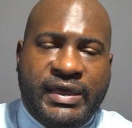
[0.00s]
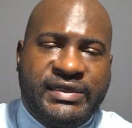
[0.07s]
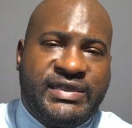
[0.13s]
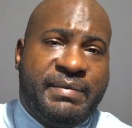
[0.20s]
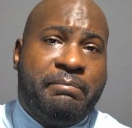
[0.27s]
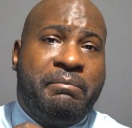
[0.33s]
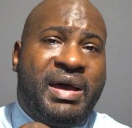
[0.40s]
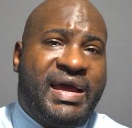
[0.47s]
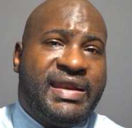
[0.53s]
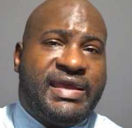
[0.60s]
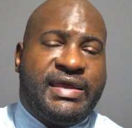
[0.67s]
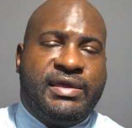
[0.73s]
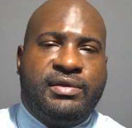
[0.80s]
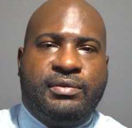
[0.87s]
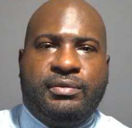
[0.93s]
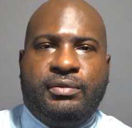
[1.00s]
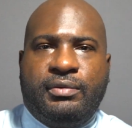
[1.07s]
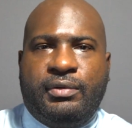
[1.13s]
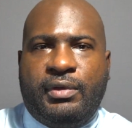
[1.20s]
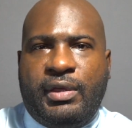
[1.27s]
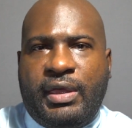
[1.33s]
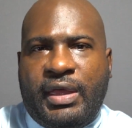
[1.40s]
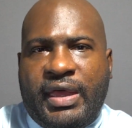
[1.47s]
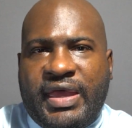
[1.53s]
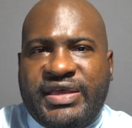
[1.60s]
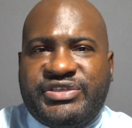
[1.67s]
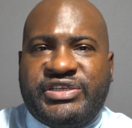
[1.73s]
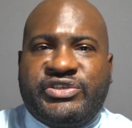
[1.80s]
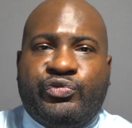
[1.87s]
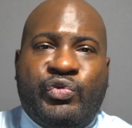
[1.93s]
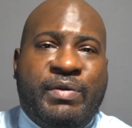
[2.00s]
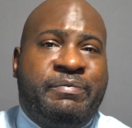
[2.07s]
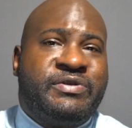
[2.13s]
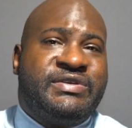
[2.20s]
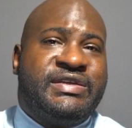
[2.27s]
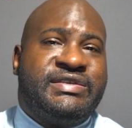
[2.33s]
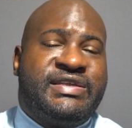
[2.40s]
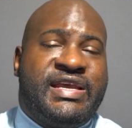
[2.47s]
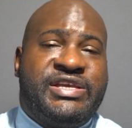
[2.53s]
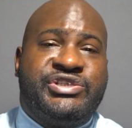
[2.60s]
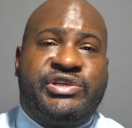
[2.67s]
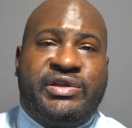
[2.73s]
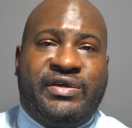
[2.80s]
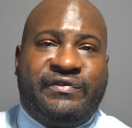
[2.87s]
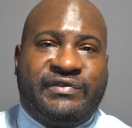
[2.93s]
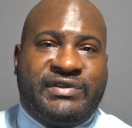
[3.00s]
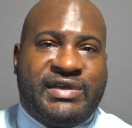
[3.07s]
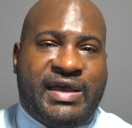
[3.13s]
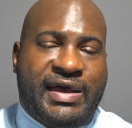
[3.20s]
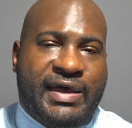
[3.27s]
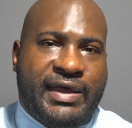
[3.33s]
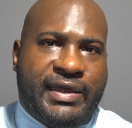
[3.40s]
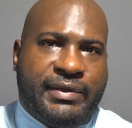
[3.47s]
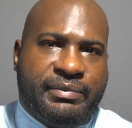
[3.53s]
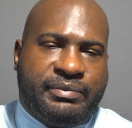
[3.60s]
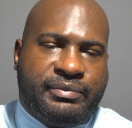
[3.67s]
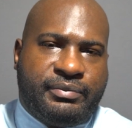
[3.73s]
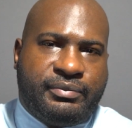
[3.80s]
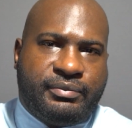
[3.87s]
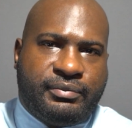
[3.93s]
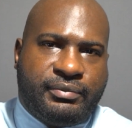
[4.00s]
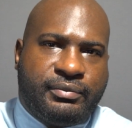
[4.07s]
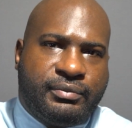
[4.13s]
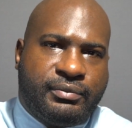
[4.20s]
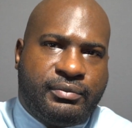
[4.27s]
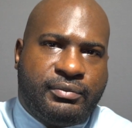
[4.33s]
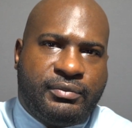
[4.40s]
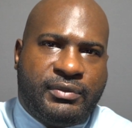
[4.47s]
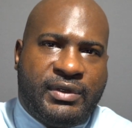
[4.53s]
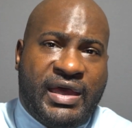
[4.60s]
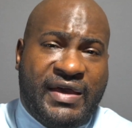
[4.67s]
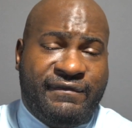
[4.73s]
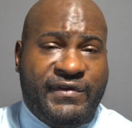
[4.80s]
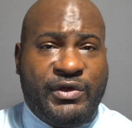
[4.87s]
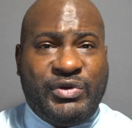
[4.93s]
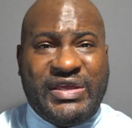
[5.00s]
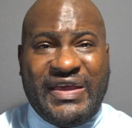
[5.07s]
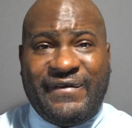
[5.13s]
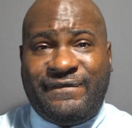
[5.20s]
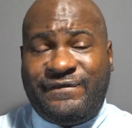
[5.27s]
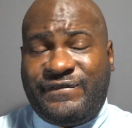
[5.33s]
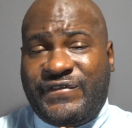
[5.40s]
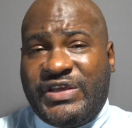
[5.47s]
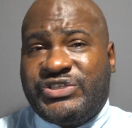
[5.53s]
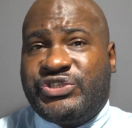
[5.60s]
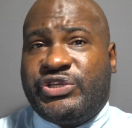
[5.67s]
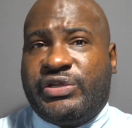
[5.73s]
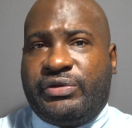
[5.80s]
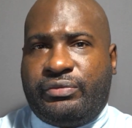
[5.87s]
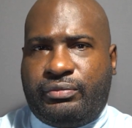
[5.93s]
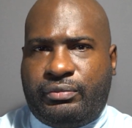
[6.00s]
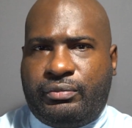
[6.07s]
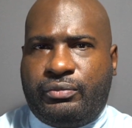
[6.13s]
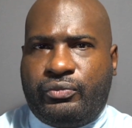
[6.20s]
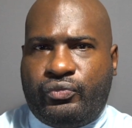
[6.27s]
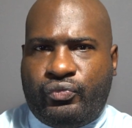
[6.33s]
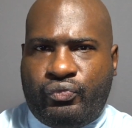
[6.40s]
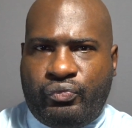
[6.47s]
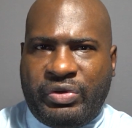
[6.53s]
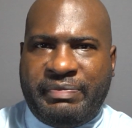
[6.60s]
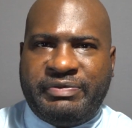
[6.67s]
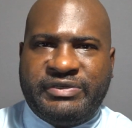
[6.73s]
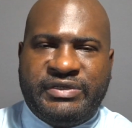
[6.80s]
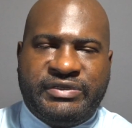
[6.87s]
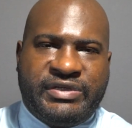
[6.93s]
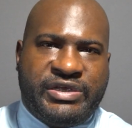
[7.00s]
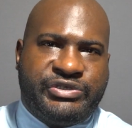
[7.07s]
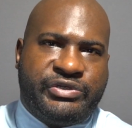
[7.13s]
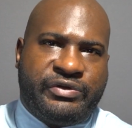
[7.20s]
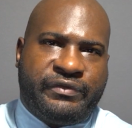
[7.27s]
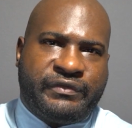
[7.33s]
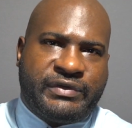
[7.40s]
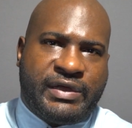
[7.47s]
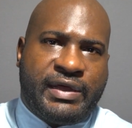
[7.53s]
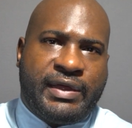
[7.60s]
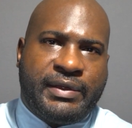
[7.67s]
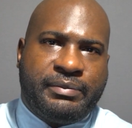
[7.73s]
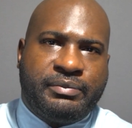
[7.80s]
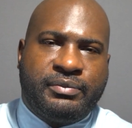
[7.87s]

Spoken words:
The money is just a representation of time, a very efficient representation of time.